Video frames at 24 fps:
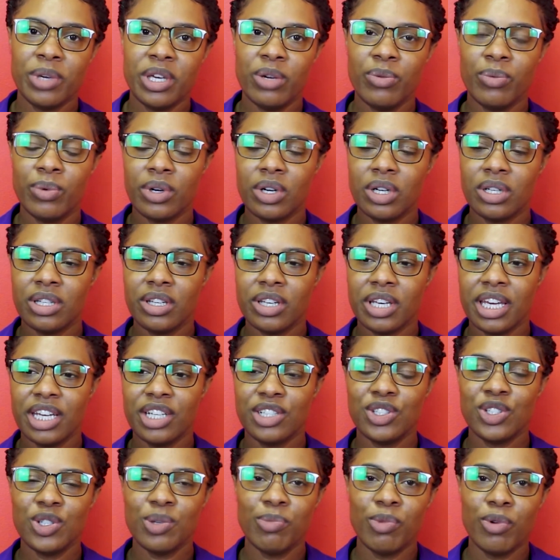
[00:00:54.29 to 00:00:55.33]
we were
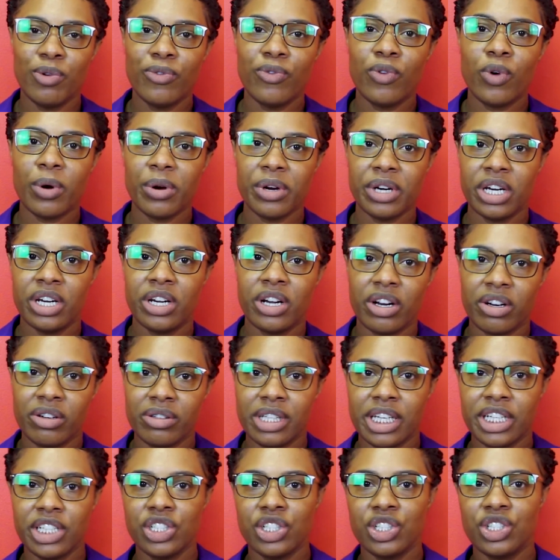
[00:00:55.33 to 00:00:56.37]
looking to move forward in our
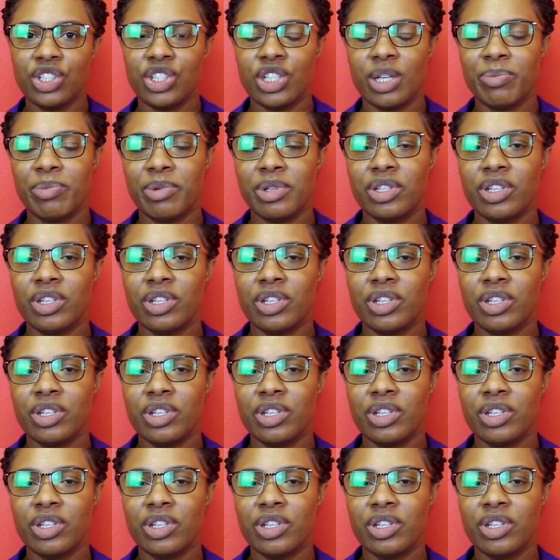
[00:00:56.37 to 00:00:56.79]
relationship